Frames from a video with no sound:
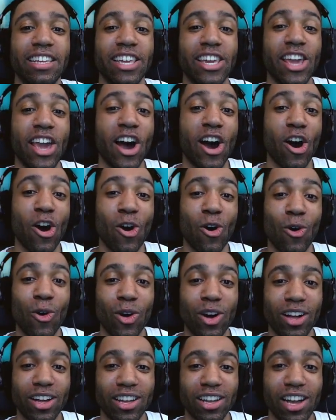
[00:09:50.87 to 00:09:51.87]
Yo,
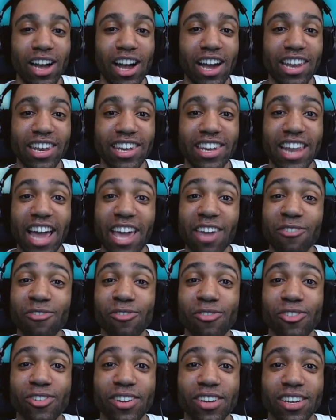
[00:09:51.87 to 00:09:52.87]
a
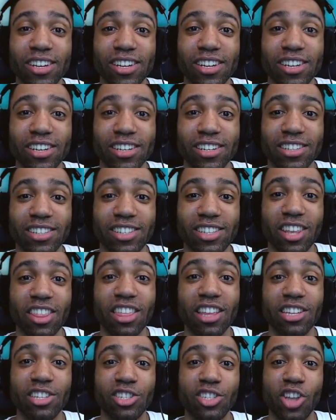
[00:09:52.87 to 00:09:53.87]
knife to
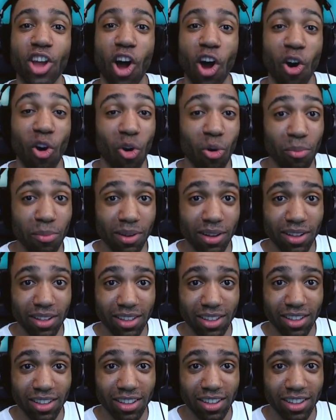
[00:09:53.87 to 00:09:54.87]
the dome?
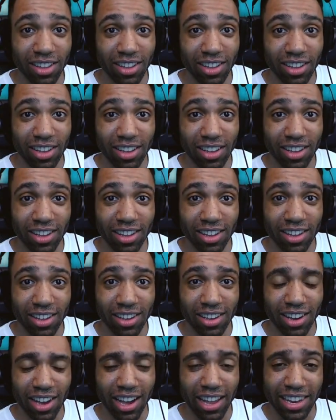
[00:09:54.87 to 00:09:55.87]

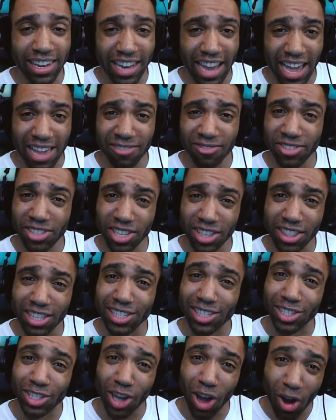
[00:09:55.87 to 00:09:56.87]
A knife to the
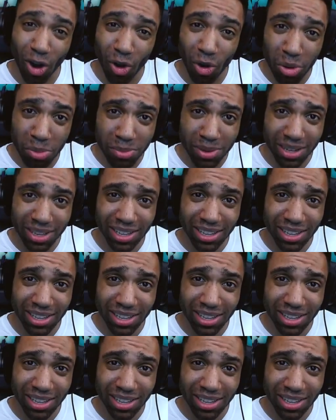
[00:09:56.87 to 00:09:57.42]
dome?